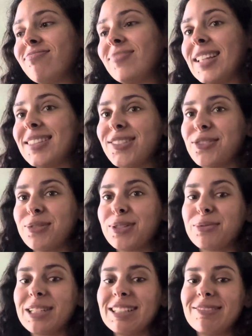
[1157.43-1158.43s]
That's so
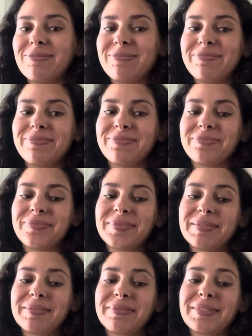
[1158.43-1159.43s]
sweet.
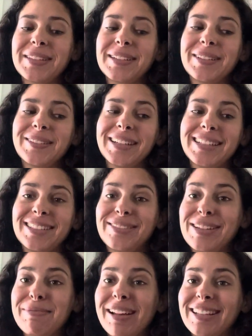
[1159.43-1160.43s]
All right,
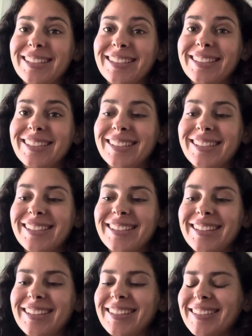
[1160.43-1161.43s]
Divine Masculines,
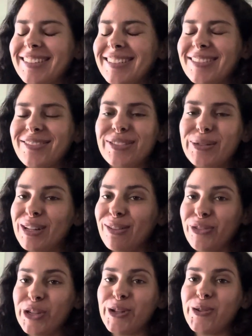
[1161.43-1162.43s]
rooting
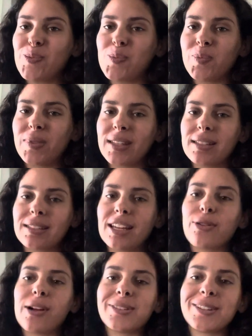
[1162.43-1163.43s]
for you. Stay
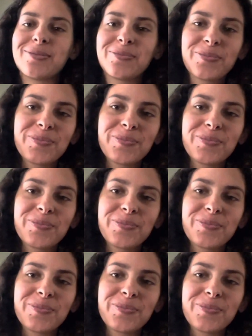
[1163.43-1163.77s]
grounded.